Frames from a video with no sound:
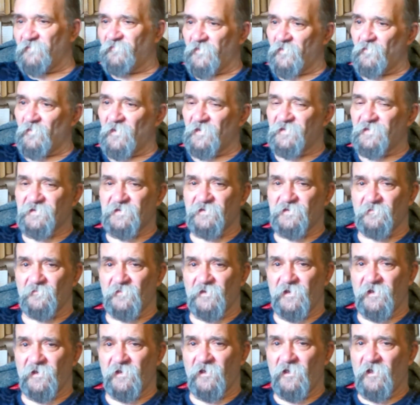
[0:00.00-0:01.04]
If you ask
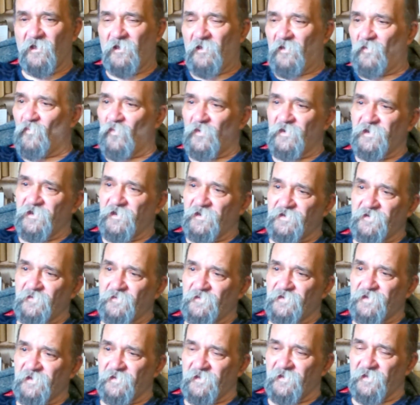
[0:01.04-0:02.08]
somebody, what are you
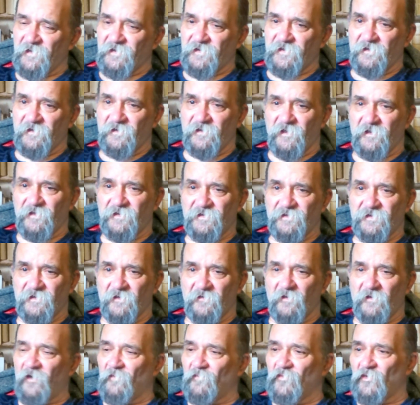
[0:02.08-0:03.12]
doing tonight? And they
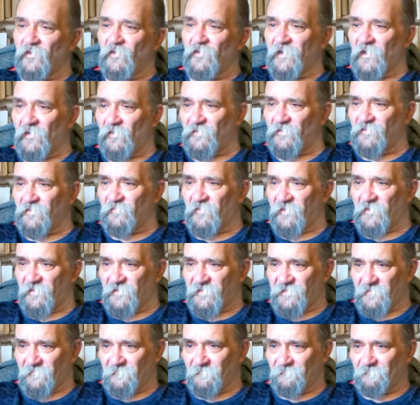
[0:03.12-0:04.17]
say, oh, I'm going out on the
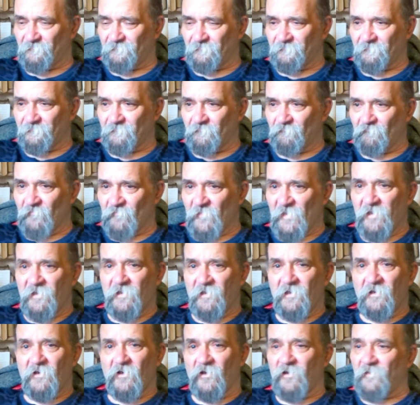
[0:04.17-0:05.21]
piss,
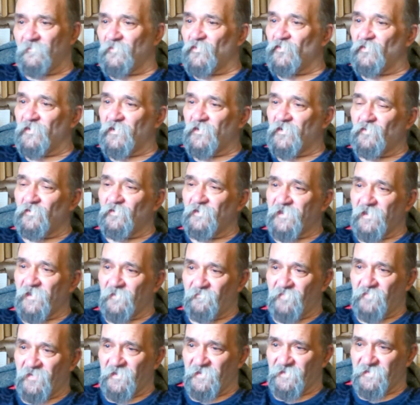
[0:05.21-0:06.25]
or I'm going to go and
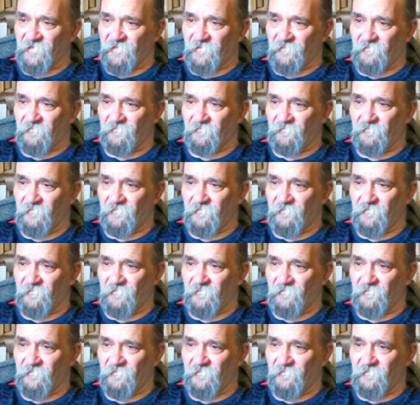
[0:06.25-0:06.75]
get pissed.